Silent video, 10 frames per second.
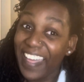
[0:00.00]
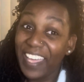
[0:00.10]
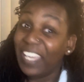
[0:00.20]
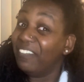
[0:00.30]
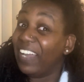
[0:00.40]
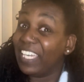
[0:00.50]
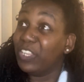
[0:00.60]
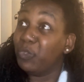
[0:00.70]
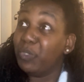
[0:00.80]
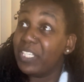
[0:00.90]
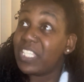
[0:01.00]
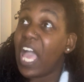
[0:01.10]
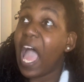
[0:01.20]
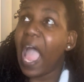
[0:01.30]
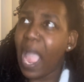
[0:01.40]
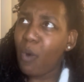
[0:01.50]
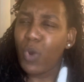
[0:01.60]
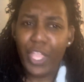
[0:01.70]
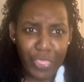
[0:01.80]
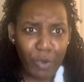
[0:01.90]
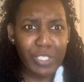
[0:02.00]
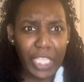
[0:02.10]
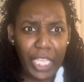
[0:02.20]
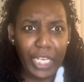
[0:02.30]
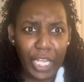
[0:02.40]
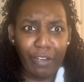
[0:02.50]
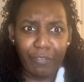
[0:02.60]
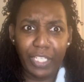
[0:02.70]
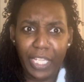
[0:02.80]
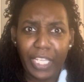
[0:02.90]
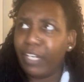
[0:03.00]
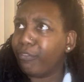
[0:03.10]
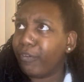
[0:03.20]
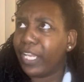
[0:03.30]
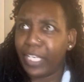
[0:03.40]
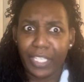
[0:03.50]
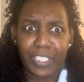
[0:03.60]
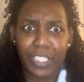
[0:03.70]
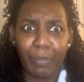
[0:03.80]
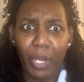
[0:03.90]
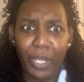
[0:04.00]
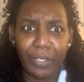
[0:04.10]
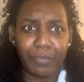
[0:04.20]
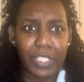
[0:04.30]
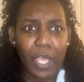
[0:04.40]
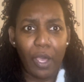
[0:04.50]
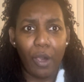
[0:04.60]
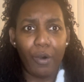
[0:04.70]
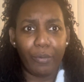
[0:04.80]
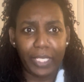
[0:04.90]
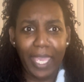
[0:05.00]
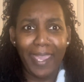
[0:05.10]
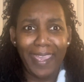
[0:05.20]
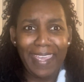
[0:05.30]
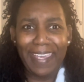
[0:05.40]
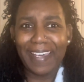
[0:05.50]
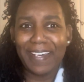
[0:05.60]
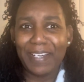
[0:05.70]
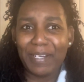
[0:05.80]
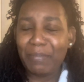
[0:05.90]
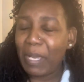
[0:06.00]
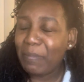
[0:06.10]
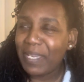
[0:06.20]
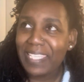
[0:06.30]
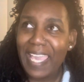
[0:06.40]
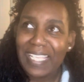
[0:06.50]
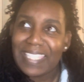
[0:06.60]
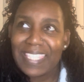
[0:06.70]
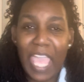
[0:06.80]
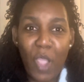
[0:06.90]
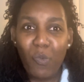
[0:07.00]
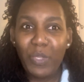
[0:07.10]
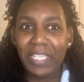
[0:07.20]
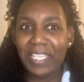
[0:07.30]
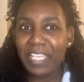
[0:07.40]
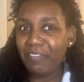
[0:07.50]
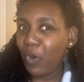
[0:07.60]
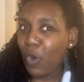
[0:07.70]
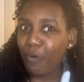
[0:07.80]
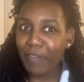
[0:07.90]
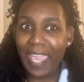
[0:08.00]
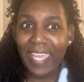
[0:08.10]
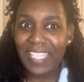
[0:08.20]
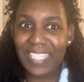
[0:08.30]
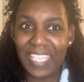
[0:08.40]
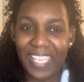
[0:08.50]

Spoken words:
If I get through this hour and 13 of the day of reckoning is upon us. Okay. But yes, we leave off at,